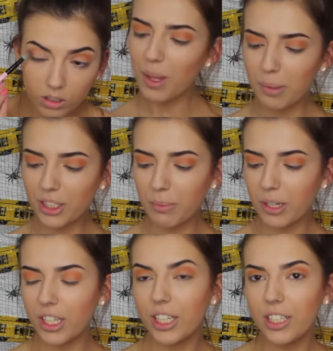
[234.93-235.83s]
The brush I'm
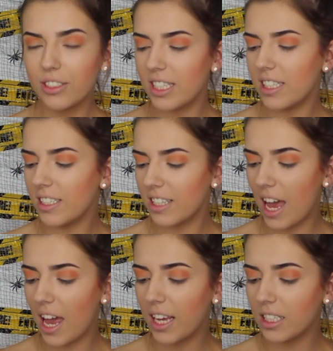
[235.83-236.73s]
going to use is
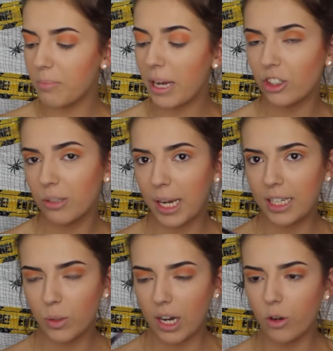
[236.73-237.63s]
a Spectrum
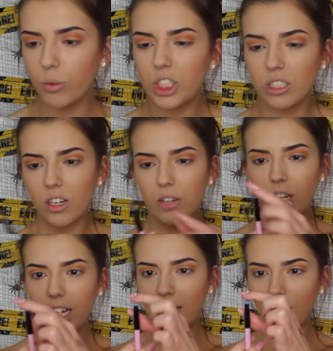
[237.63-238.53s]
A12, which is kind of
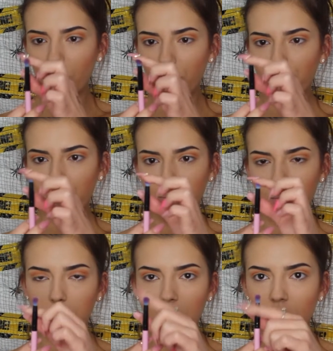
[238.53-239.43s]
like a little
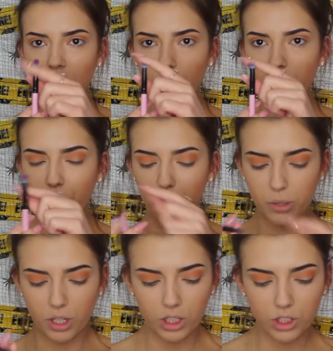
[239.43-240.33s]
mini fluffy
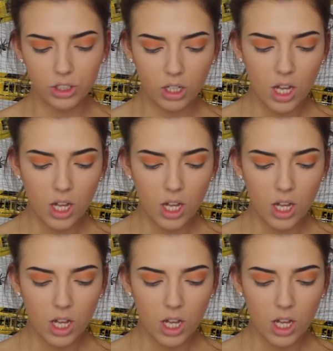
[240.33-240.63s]
brush